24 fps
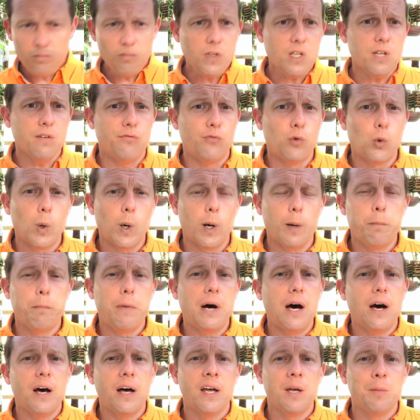for
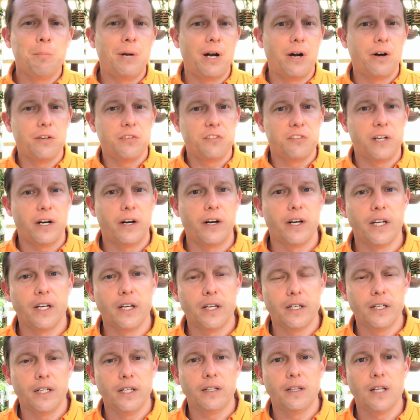my
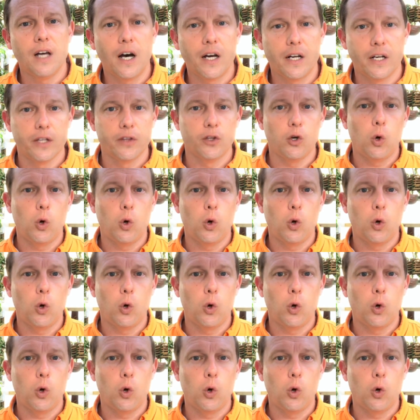Peristeria elata,